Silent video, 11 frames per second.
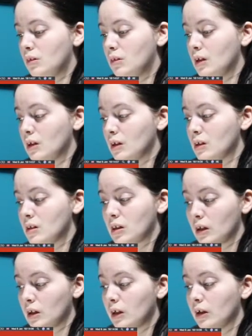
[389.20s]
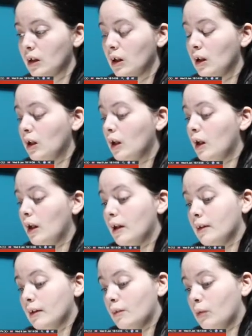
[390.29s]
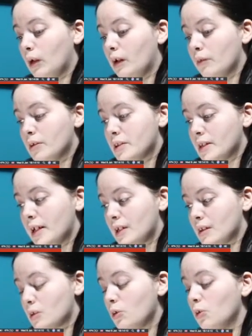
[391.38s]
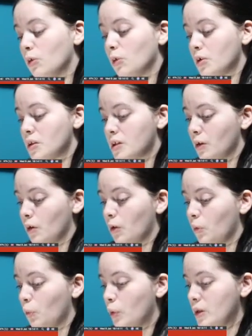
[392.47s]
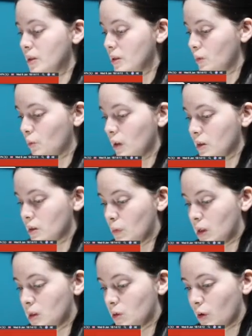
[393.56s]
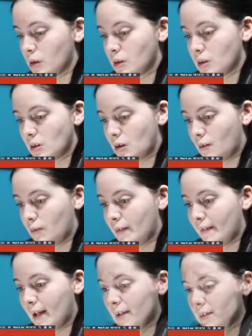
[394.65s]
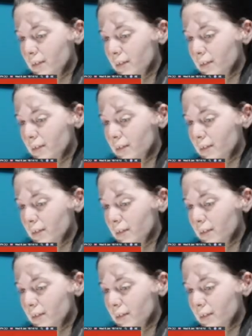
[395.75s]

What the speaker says: didn't study it when I was in school. So wisdom is my choice for that.